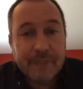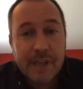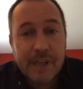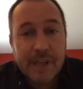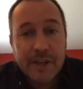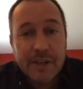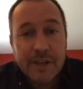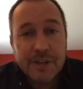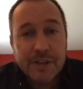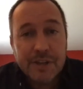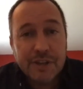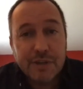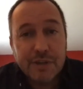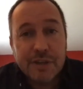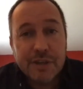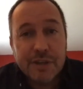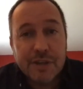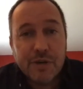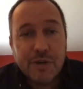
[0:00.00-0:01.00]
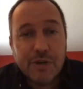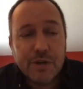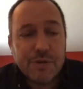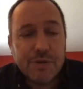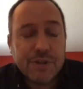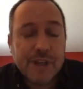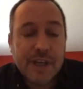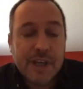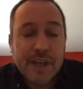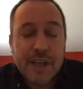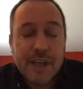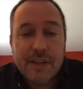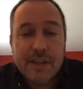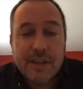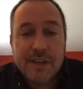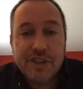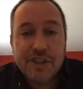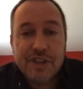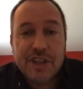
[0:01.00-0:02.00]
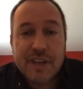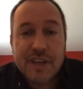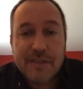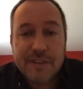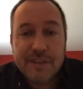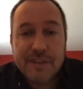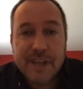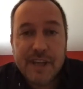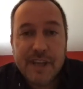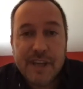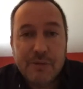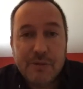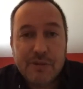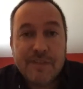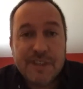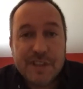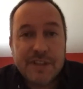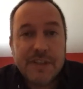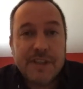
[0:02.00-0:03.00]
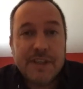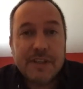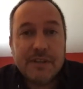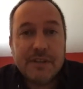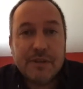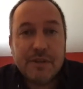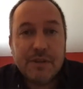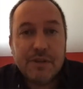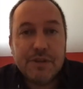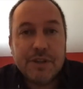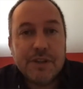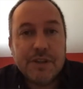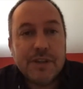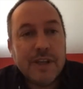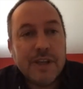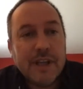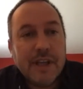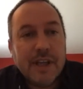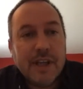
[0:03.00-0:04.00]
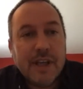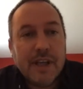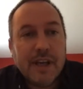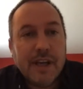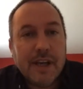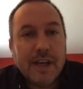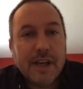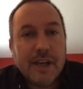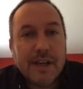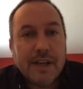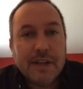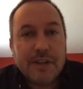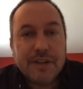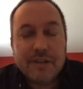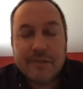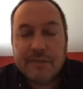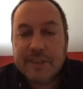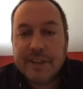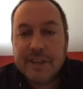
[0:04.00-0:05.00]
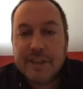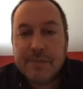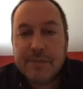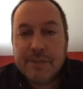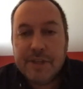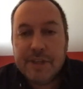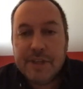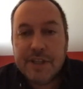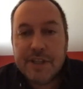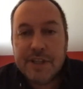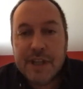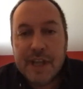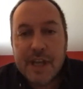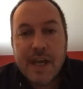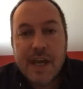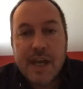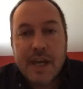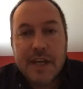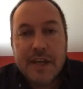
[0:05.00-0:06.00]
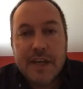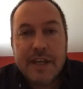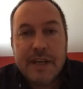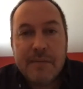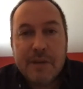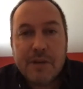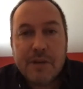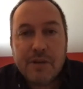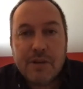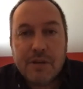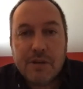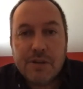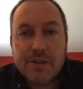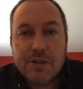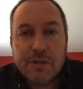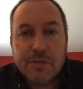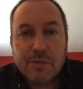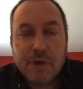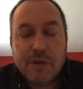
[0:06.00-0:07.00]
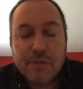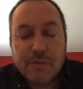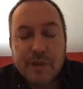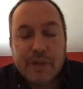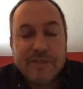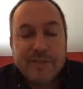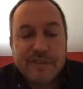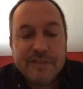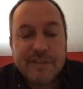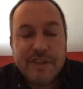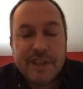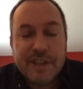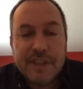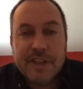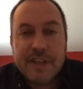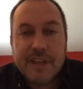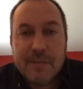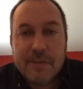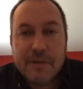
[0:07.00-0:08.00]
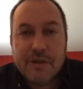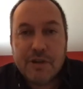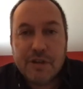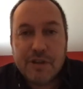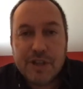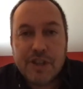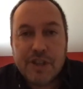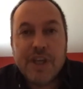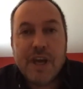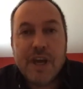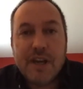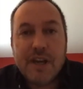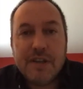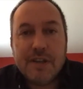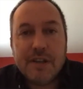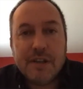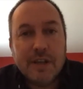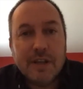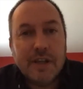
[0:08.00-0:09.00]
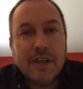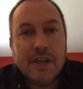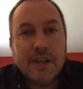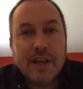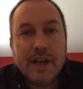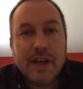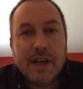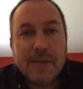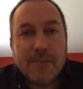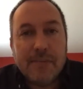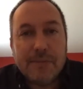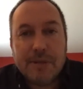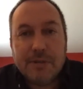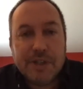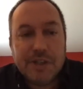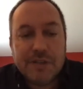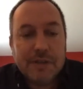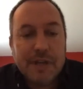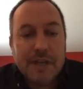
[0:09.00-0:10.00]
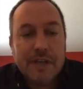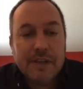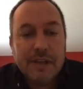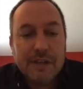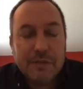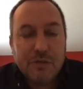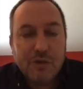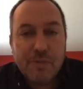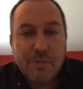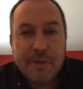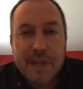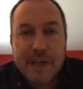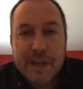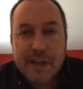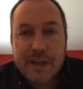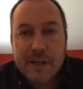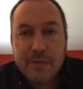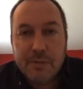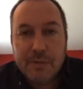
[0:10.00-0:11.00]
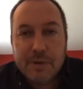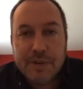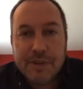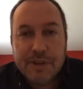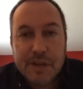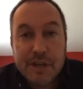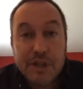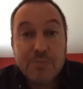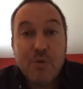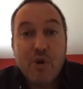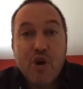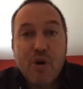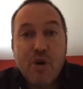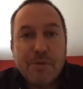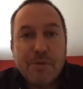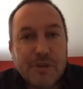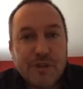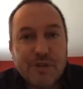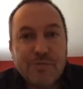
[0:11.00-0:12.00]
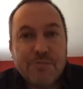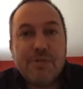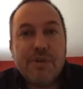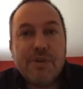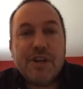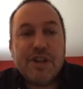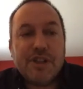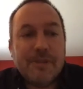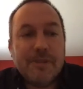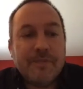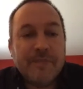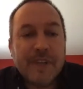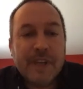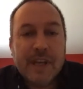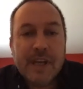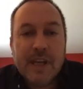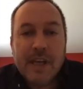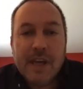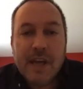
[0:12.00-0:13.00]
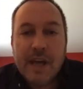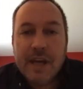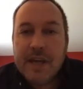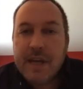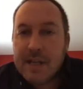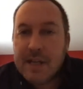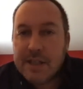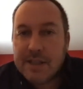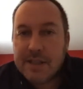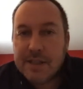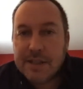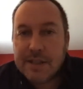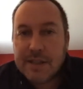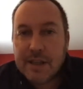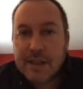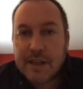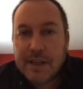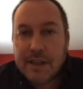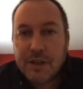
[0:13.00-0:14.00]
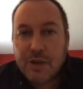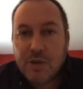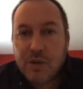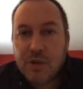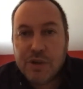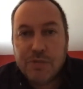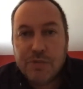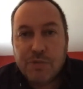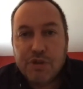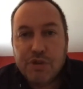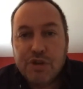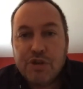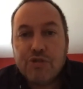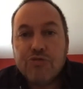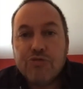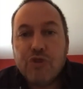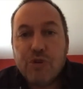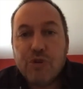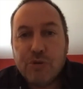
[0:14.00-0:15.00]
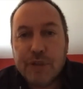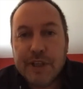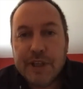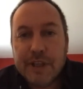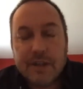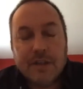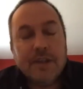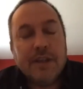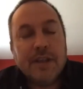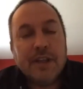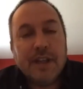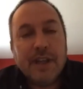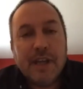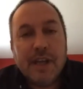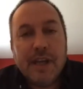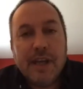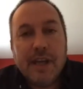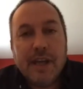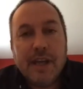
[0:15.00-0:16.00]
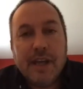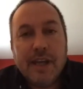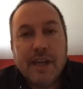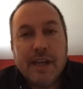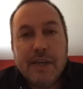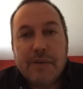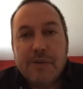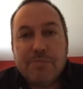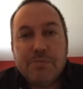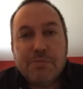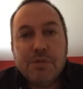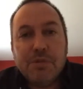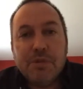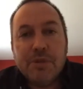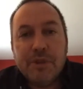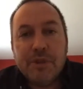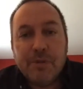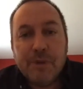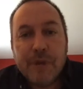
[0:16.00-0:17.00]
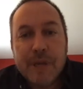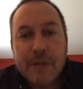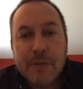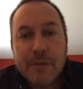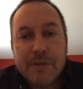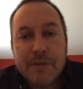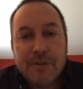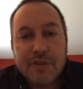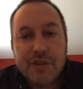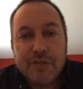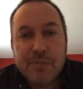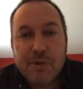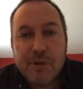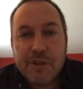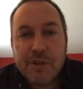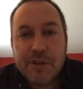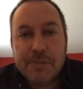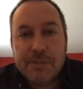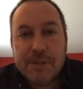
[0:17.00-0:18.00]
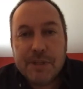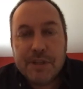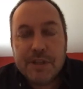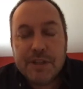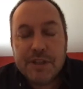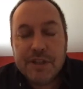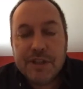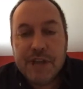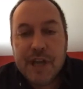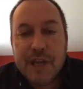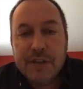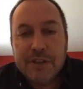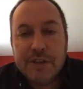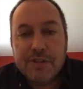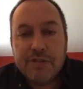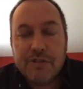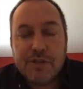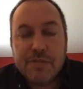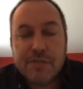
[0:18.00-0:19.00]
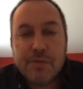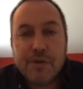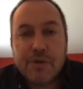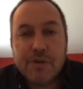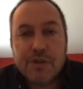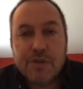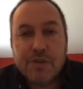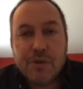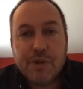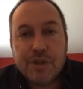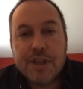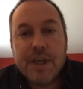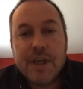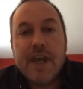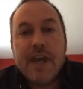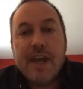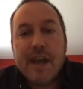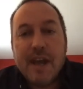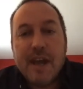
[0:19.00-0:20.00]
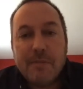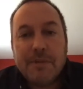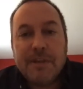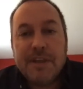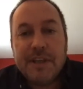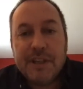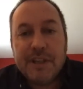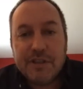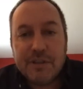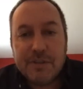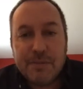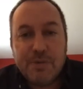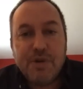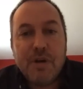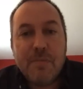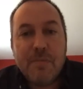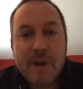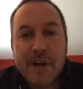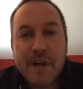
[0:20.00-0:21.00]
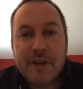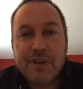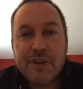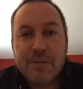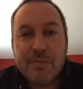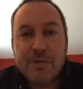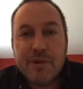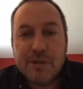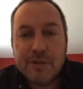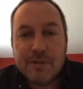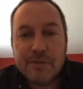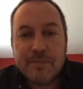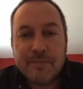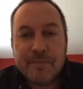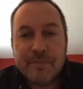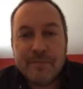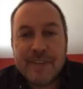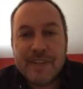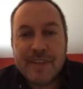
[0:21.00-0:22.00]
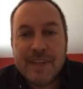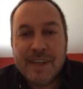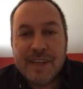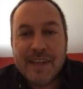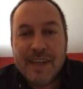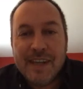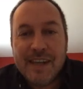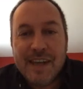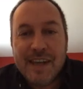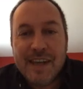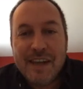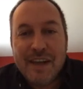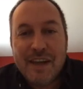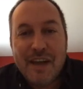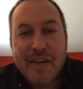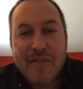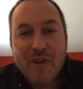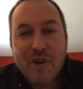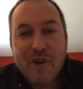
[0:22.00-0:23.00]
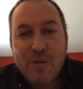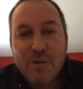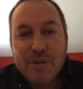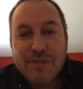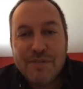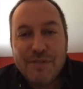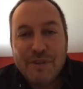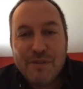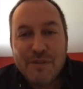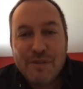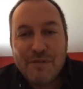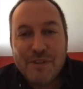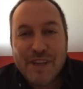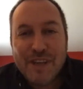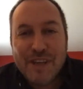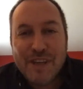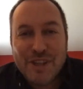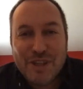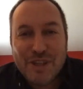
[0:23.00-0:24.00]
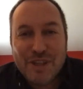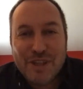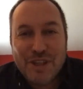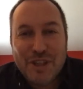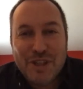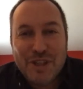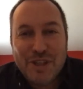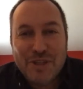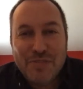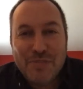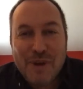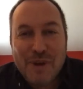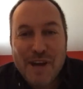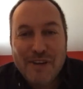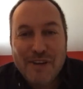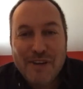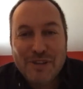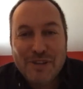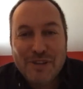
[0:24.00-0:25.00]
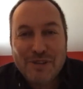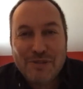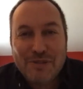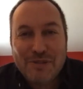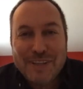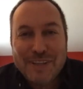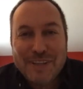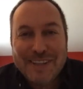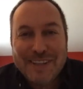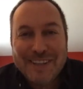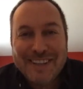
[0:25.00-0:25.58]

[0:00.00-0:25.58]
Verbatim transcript: And there's a story goes that JFK was visiting Houston in this lead up to this, and he came across on one, one of his visits. He came across a janitor, uh, you know, just in the open area with his mop his brush, and he asked this guy, you know, what's what's your role here? Uh, and he was blown away with the response because the janitor's response was, "I'm here to put a man on the moon." And I've always found that such an inspiring story.